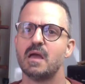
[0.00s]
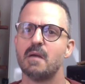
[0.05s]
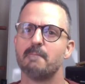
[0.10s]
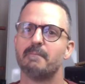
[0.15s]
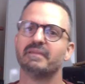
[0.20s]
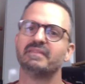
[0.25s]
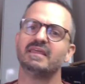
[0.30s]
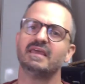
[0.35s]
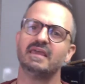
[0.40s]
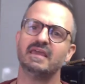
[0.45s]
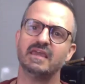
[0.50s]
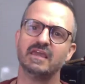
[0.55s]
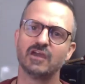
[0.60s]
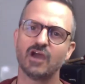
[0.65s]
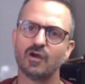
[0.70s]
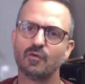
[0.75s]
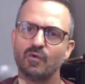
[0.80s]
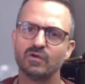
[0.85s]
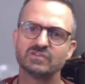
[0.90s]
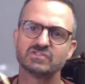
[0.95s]
But the
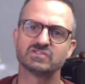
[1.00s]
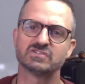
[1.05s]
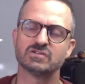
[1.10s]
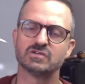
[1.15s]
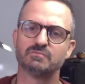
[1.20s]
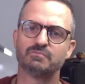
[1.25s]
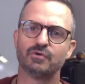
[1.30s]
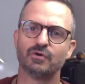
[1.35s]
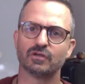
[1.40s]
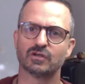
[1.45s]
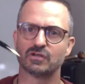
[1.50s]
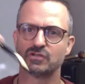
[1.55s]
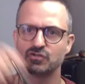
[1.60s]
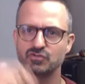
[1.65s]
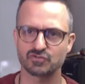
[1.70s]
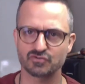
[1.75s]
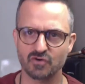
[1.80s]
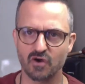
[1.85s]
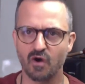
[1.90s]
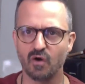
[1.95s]
ego wants to put
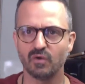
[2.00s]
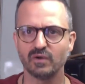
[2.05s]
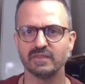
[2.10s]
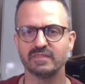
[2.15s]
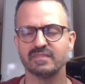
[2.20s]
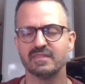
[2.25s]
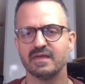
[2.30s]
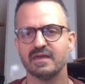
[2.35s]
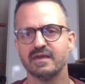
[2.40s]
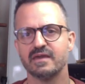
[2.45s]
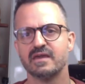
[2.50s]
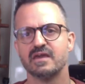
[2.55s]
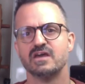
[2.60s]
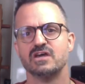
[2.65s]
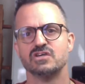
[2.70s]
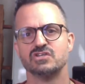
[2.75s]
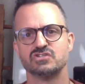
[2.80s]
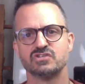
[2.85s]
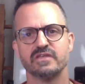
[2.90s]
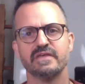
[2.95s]
control in there
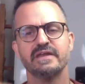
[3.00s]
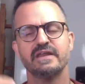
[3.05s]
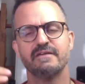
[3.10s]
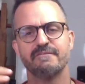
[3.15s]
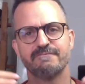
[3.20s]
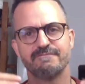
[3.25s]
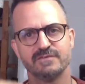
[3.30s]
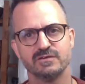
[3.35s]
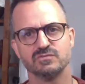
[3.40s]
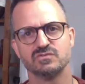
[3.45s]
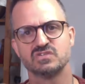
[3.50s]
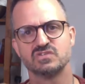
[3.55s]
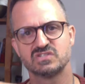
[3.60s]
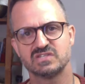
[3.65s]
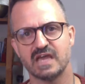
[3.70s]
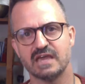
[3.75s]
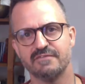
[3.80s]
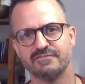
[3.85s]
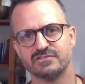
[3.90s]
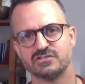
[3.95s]
so that it feels
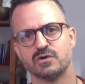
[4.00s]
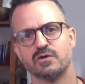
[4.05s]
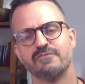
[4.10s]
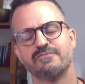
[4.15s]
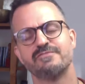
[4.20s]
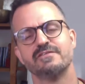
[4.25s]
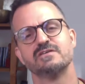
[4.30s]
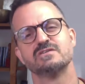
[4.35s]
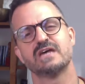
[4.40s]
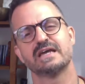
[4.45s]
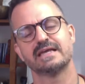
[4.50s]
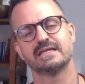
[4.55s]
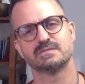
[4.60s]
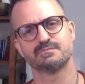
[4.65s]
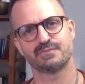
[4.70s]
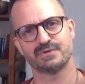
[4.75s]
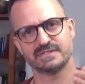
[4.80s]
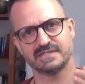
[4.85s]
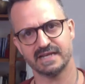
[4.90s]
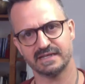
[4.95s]
safe, so it feels like it's
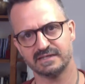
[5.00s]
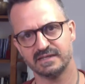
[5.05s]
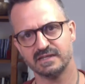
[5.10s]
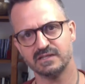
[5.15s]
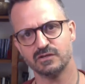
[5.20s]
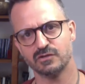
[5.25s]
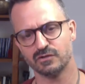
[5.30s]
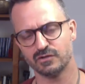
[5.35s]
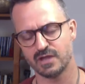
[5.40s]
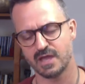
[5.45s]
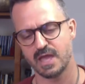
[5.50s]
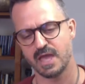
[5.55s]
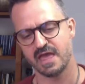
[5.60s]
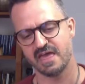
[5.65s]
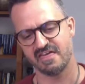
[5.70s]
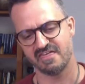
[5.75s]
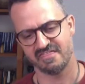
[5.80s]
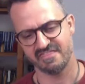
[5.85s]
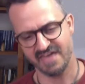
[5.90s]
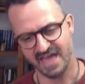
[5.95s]
protecting you.
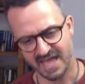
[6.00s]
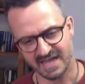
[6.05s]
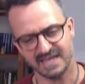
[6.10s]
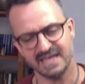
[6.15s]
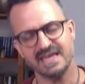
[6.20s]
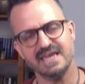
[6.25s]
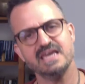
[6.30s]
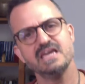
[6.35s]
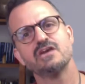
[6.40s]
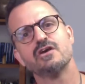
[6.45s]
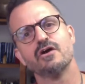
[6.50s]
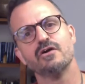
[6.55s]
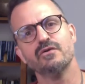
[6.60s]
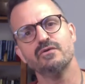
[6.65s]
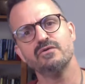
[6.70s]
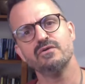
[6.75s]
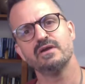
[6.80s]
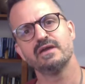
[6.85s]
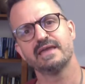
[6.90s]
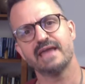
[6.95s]
That ego
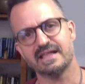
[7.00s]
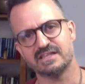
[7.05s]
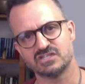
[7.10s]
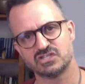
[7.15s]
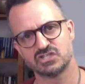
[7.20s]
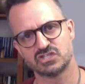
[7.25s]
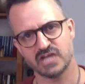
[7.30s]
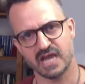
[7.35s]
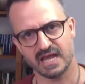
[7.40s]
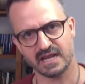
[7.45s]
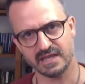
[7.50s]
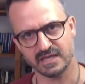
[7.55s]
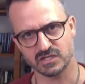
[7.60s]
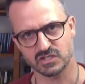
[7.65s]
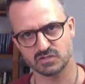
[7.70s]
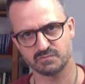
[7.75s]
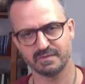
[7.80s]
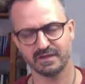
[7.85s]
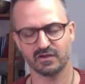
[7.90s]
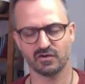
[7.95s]
gets
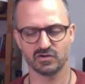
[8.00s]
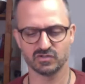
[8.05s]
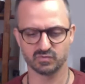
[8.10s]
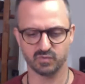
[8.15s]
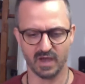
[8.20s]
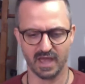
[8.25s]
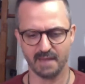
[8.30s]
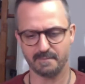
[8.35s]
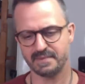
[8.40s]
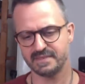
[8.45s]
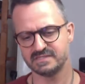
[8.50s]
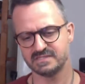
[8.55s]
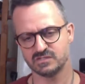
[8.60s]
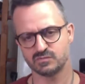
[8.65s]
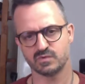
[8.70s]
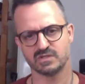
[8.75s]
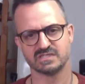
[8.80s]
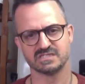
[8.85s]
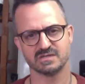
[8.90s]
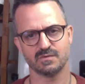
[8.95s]
challenged because what happens is
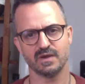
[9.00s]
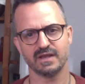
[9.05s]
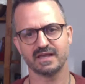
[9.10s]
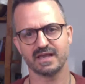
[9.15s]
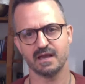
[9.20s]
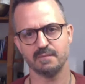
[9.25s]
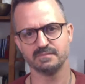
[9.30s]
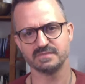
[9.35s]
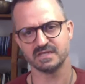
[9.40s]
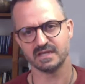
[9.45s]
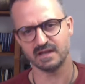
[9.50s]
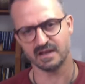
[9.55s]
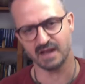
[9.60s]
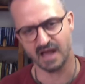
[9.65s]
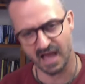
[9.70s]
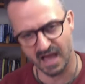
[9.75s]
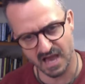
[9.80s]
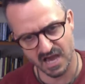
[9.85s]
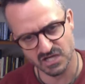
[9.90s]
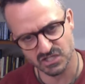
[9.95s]
when someone comes in and
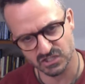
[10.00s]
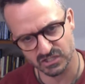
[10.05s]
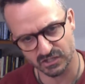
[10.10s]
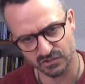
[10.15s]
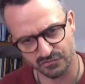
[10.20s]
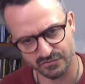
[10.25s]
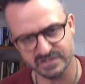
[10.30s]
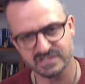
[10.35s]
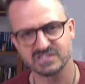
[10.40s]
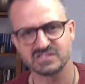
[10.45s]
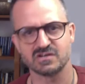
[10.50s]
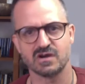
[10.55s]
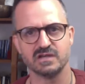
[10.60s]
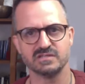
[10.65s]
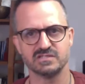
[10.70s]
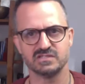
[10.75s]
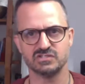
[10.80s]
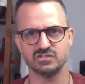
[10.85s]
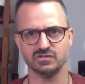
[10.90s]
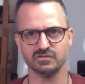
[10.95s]
harshly
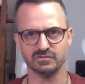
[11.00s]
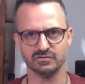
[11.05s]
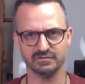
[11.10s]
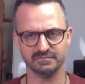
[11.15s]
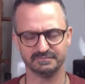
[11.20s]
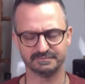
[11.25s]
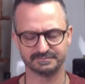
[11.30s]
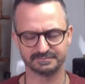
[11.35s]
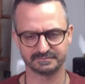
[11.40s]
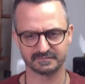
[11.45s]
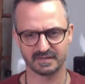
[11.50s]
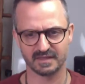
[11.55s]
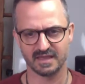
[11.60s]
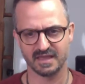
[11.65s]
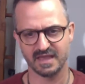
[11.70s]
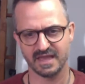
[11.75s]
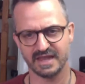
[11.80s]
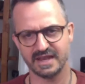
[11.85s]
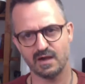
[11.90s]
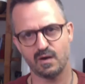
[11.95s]
criticizes you.
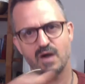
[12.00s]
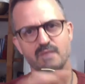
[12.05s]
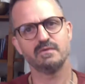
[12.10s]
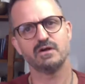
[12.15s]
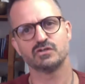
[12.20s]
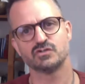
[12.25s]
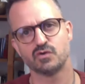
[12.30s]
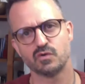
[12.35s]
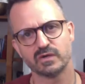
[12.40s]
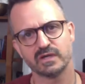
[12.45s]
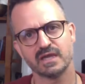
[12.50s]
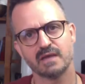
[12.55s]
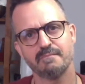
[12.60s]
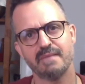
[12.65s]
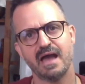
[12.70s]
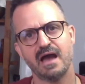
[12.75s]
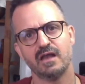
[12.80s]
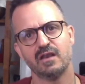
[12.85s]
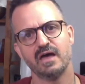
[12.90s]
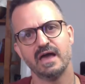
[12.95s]
Now, I'm not talking
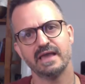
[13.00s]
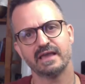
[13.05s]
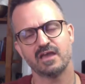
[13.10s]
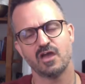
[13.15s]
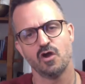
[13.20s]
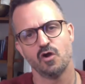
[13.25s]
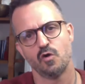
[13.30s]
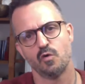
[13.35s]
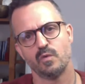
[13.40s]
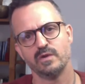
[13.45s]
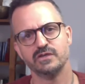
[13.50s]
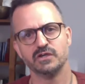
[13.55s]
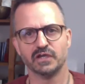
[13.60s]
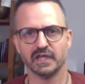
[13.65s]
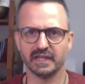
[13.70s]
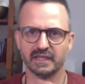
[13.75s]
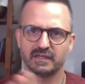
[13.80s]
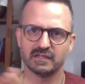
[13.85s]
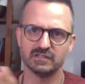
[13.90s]
about like when you're getting